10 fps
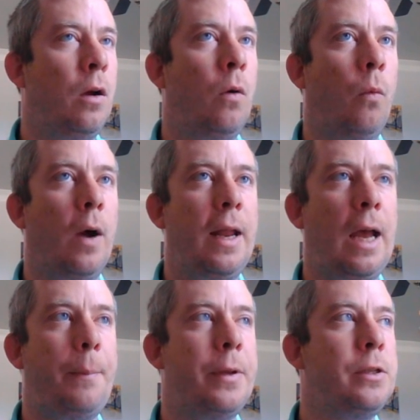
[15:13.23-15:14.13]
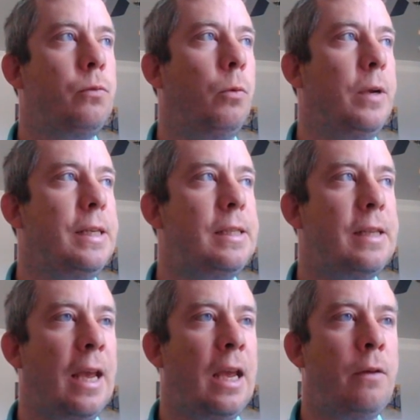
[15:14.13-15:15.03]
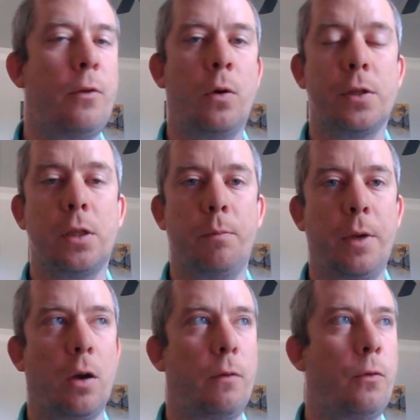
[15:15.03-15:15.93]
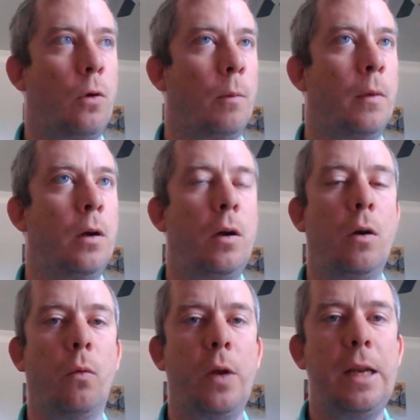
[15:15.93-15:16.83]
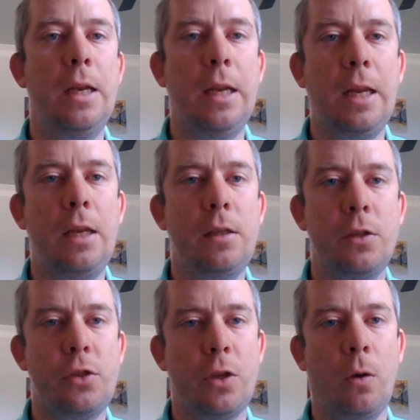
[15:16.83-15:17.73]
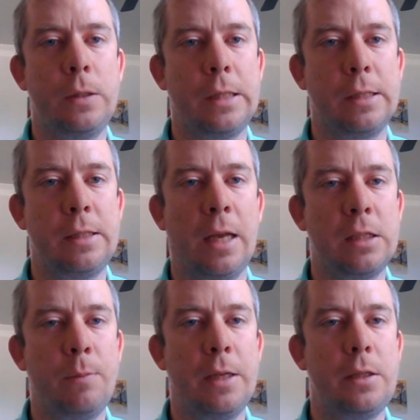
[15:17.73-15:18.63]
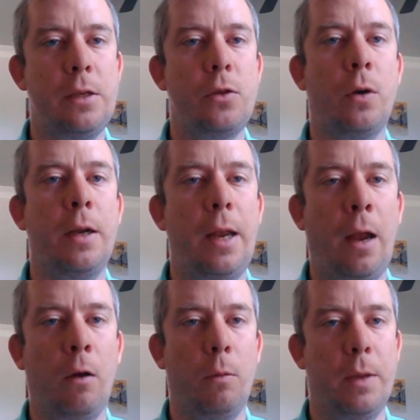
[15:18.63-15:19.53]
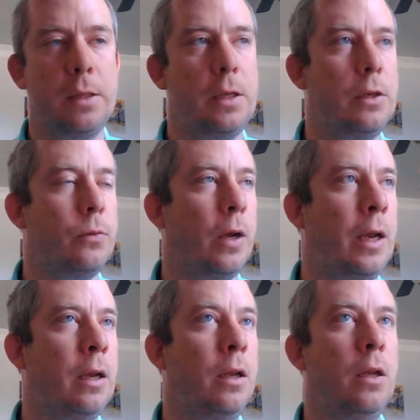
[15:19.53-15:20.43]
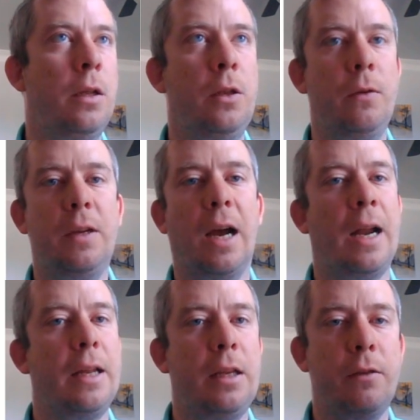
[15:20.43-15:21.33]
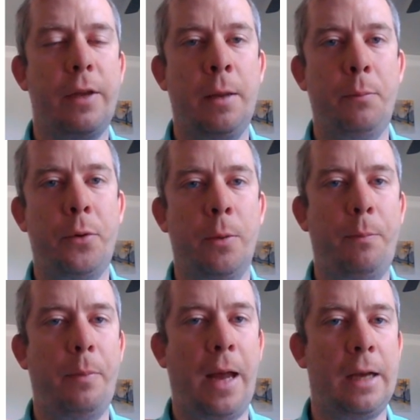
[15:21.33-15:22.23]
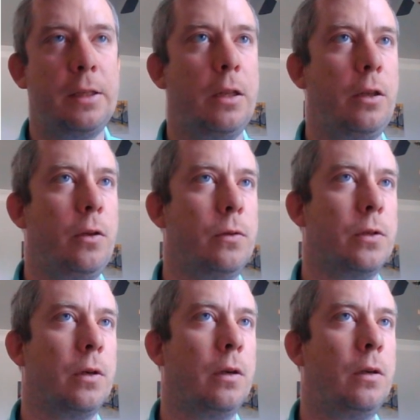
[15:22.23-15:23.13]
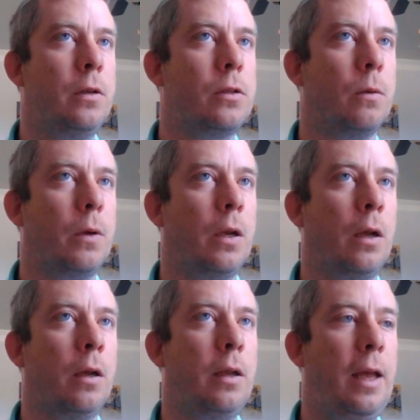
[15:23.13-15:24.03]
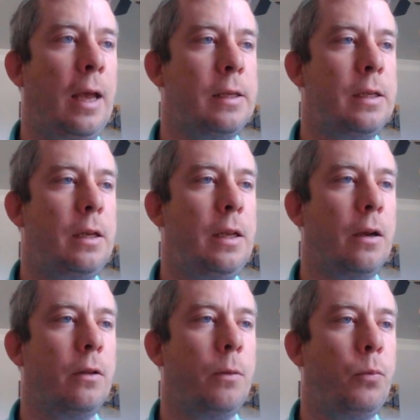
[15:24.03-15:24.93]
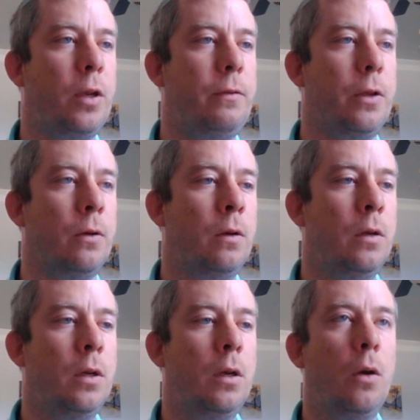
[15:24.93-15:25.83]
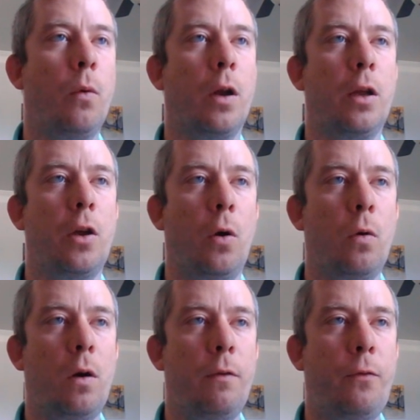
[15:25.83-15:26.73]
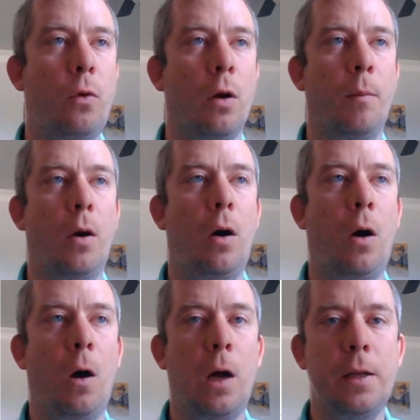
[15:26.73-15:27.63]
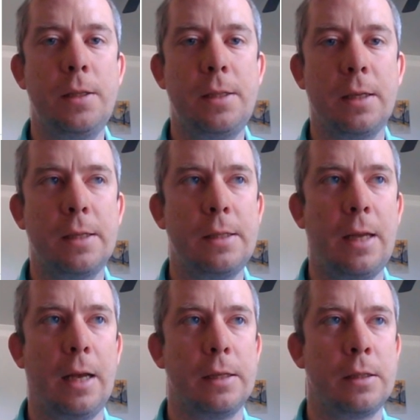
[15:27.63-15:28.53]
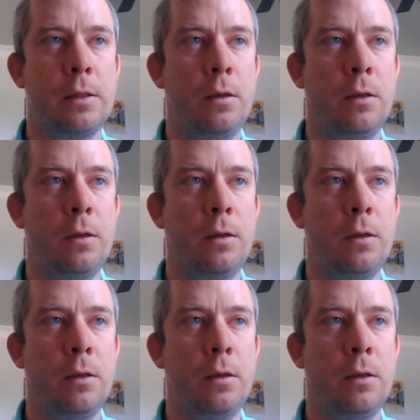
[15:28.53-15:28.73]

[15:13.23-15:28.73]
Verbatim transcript: What happens when we save or submit our form? We need to show a success message or an error message, right? You got to give input back to the user. So I'm going to exit here, the preview. We're going to go to our form on success,